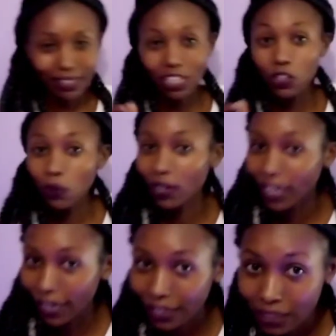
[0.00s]
in your
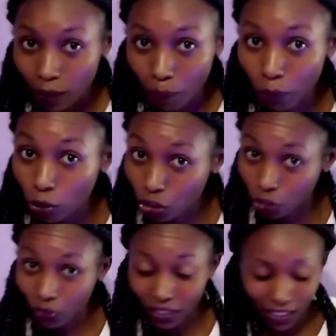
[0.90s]
case, put
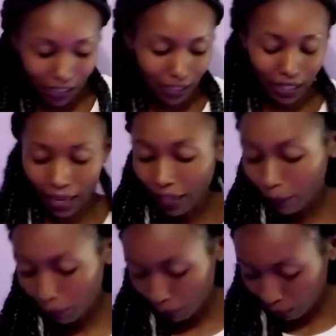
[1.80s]
urine instead.
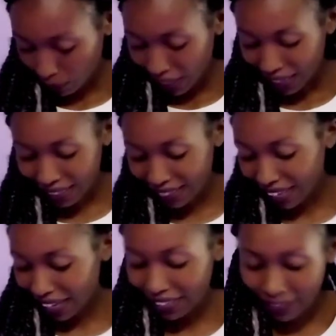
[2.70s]
And
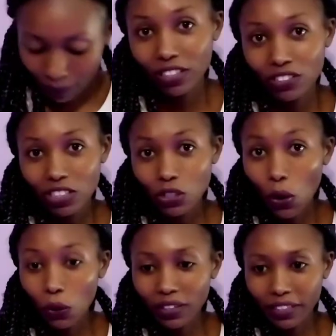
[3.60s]
then just
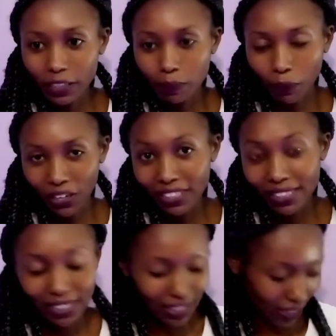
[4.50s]
hold these points